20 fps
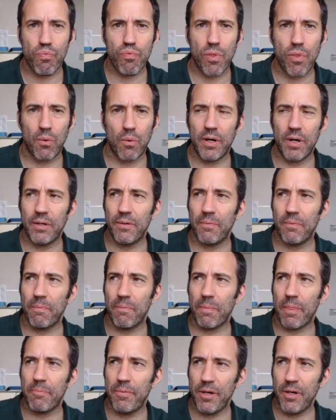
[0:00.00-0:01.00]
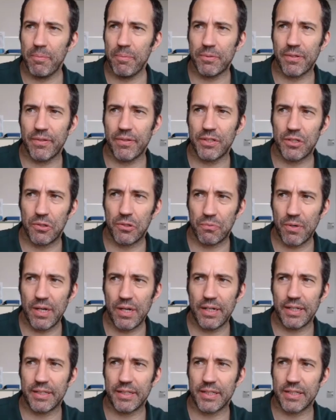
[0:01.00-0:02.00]
Well, the purpose of this is
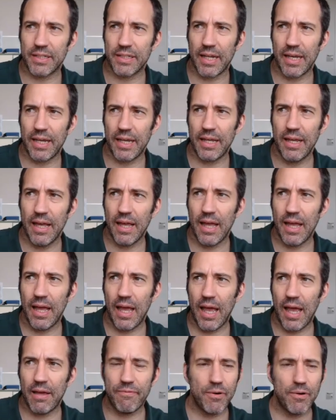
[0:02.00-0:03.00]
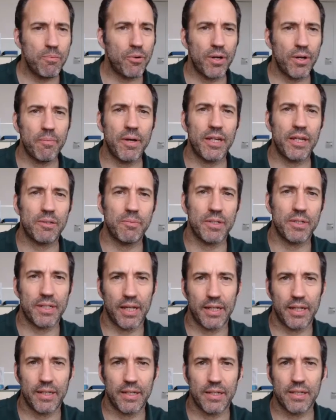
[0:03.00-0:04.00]
really to say everybody makes
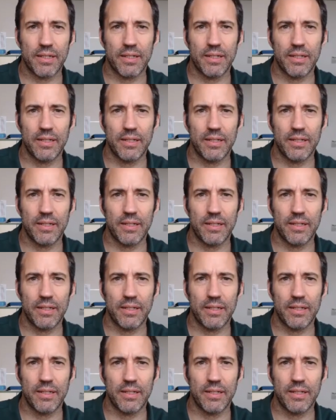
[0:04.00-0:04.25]
mistakes.